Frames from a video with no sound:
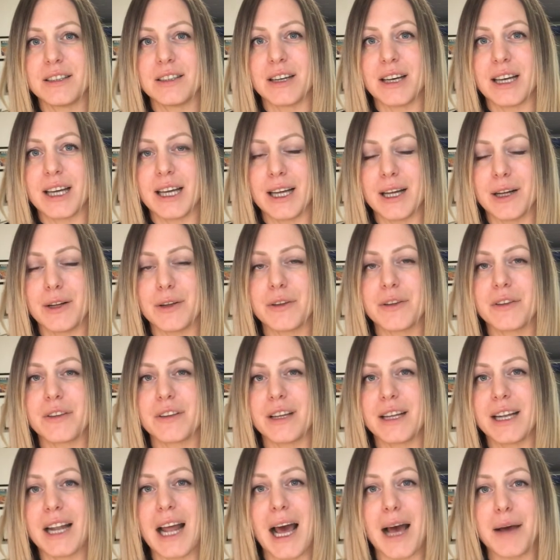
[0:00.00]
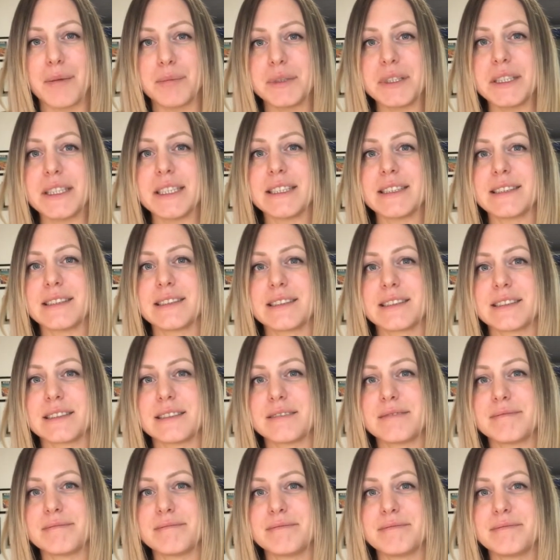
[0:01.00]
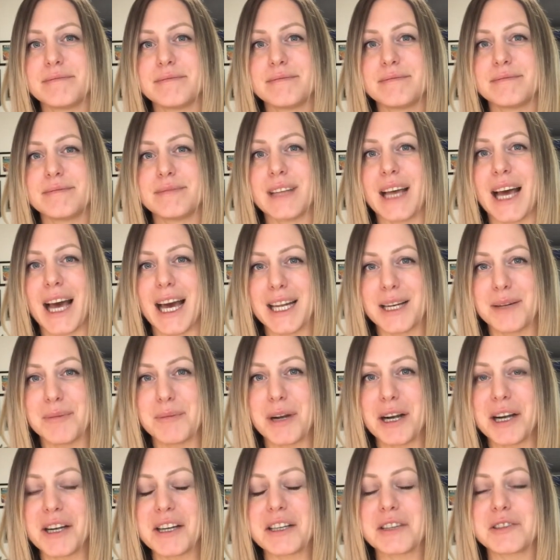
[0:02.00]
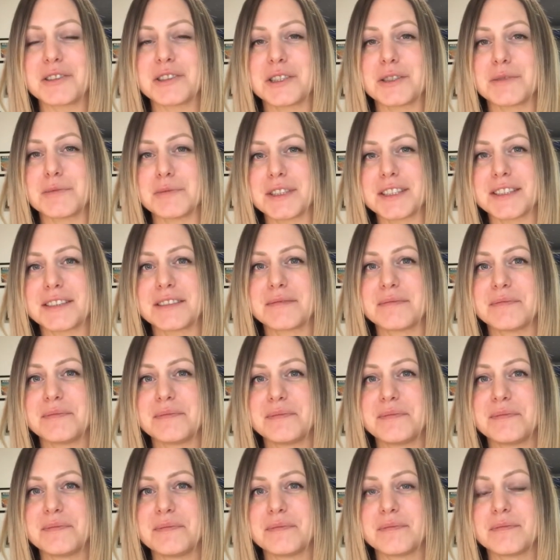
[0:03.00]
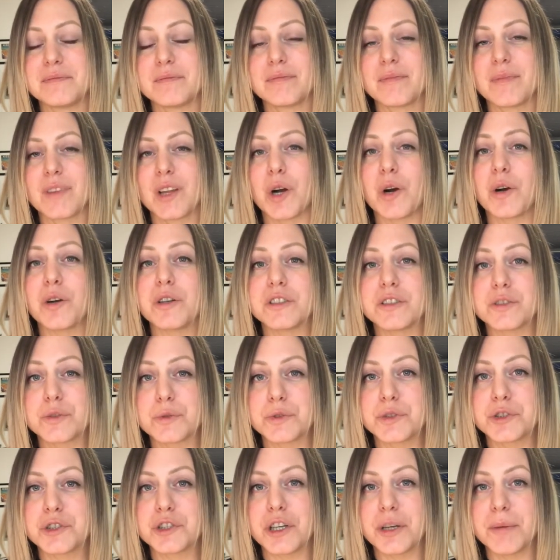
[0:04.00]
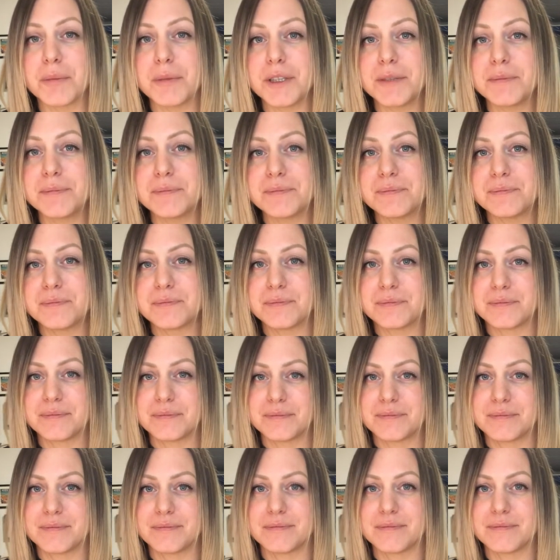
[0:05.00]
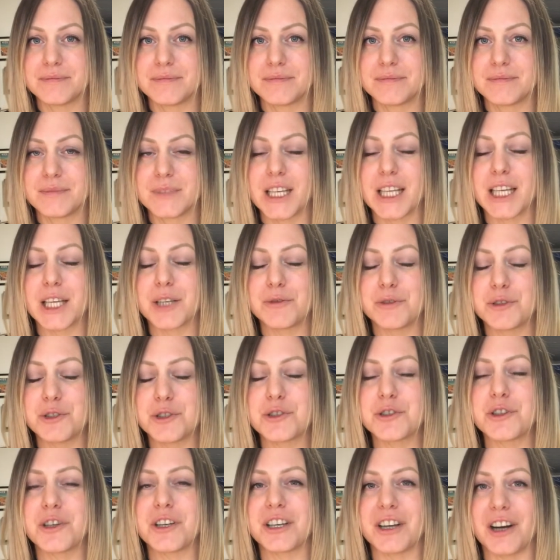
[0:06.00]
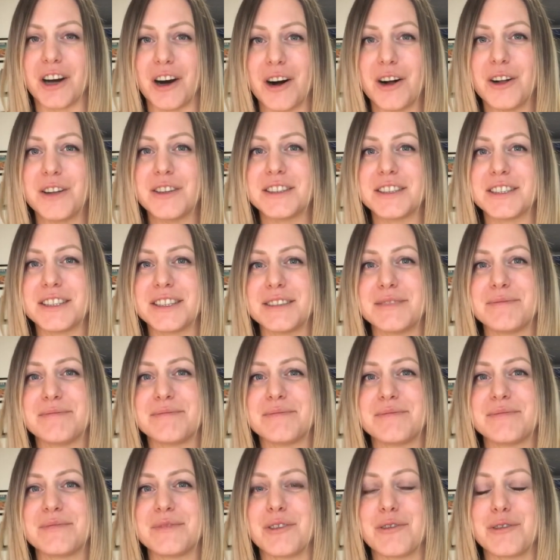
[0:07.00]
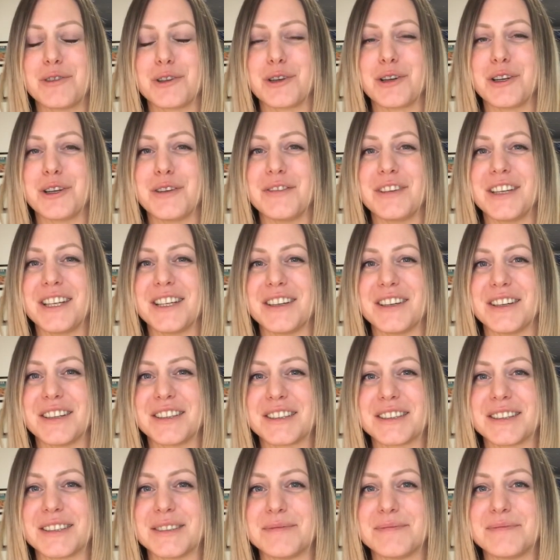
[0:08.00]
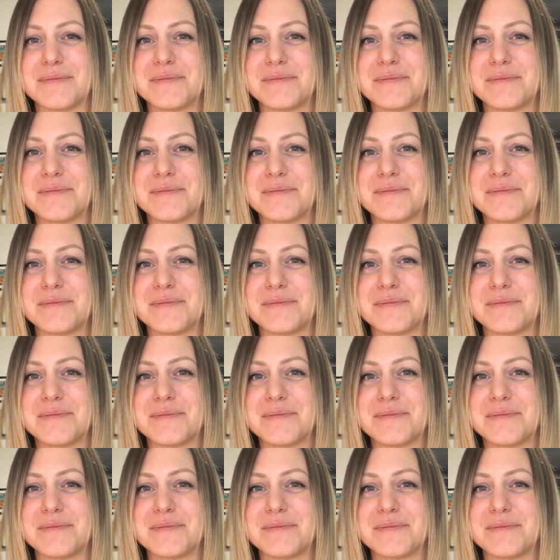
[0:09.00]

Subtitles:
health and happiness and a Merry Christmas. Or in Swiss German, ich wünsche euch allen frohe Weihnachten.